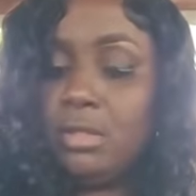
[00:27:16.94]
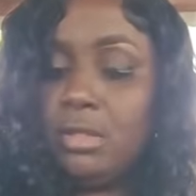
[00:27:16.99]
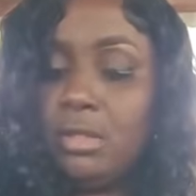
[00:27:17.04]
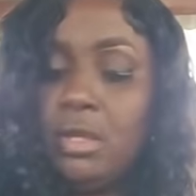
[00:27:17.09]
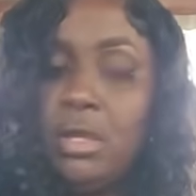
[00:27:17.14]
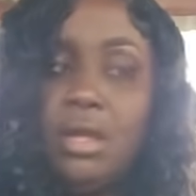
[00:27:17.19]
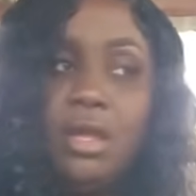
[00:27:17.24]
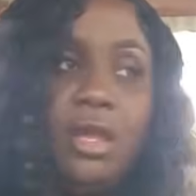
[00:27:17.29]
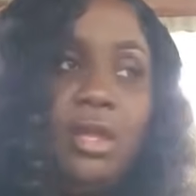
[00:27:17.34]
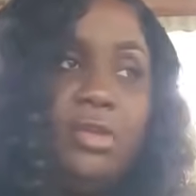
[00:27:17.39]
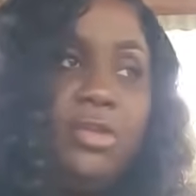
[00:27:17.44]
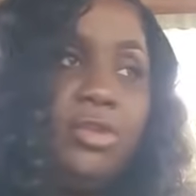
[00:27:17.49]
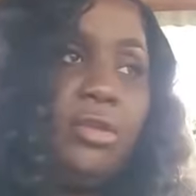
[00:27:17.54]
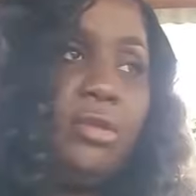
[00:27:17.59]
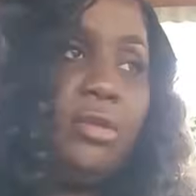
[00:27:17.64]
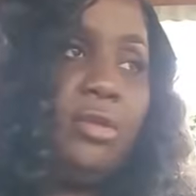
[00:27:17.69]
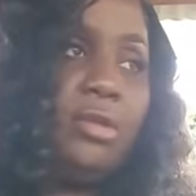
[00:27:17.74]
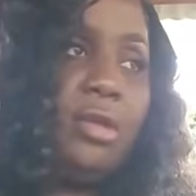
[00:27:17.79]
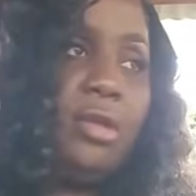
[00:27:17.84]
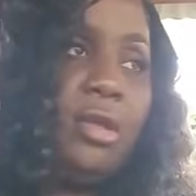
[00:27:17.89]

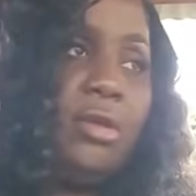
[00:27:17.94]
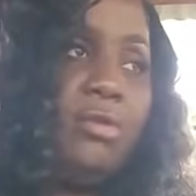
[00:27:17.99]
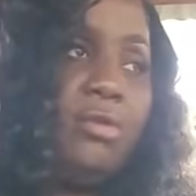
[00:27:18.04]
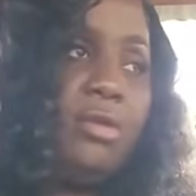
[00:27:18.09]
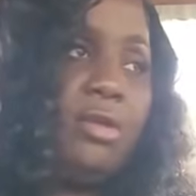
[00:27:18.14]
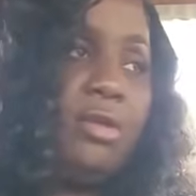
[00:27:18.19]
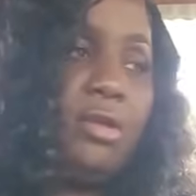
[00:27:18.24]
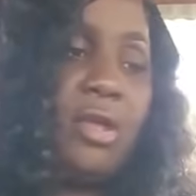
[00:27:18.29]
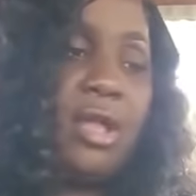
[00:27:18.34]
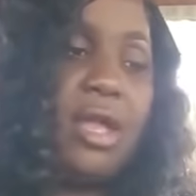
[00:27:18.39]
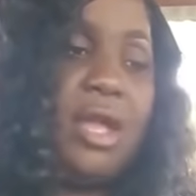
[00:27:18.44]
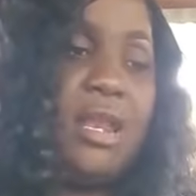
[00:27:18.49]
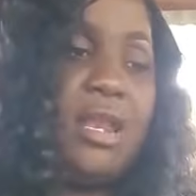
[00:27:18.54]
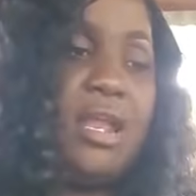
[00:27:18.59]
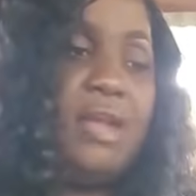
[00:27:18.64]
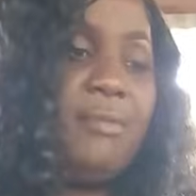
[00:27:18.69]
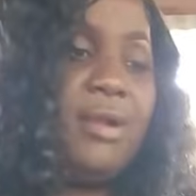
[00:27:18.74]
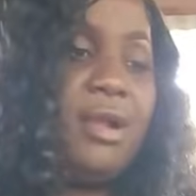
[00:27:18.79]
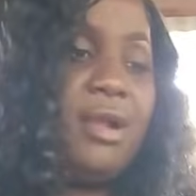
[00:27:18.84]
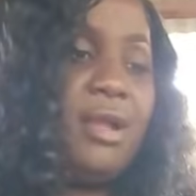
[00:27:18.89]
Call
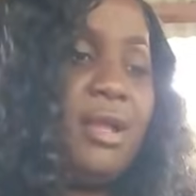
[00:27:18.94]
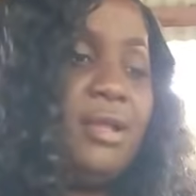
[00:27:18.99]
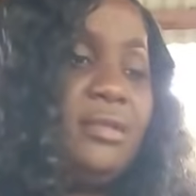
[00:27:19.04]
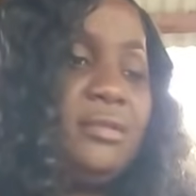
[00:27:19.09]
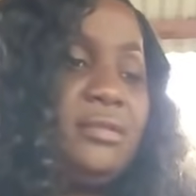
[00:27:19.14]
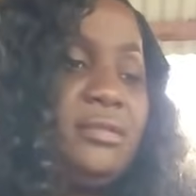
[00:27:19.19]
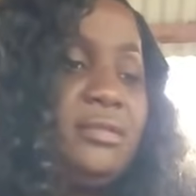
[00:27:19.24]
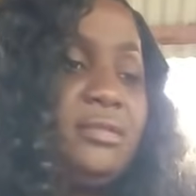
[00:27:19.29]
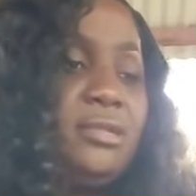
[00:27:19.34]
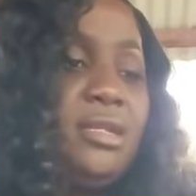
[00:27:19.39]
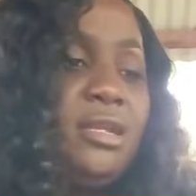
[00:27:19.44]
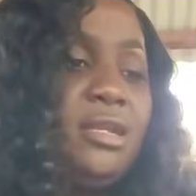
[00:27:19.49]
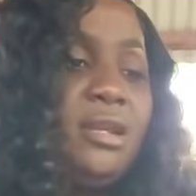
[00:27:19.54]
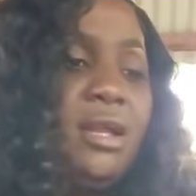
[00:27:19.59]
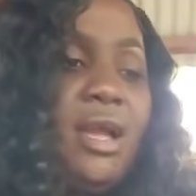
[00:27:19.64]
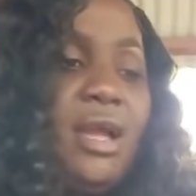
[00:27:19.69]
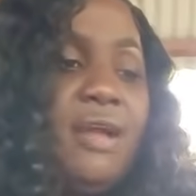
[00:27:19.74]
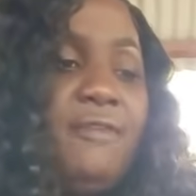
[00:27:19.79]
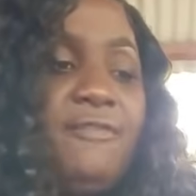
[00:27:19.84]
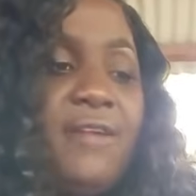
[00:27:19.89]
her back on the
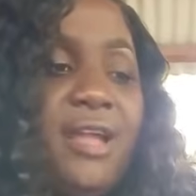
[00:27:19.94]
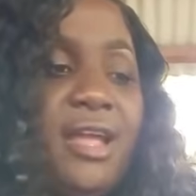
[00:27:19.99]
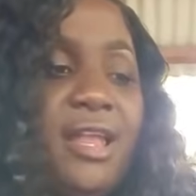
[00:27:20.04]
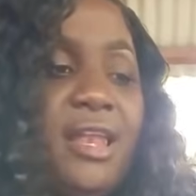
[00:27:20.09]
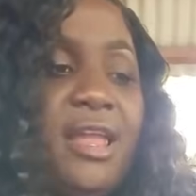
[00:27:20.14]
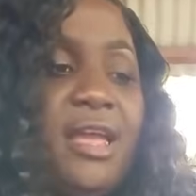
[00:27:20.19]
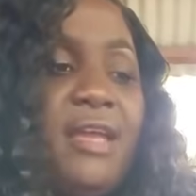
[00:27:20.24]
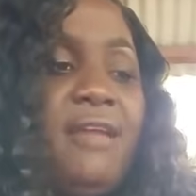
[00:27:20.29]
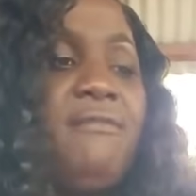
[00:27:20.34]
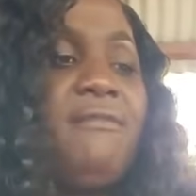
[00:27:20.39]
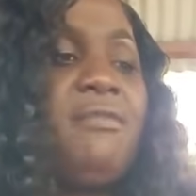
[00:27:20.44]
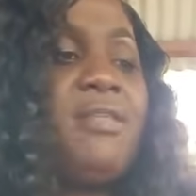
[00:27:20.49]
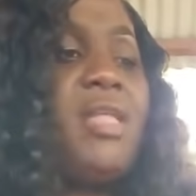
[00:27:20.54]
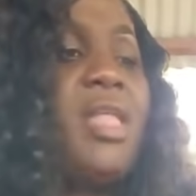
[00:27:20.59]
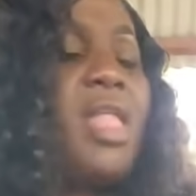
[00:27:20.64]
half a live.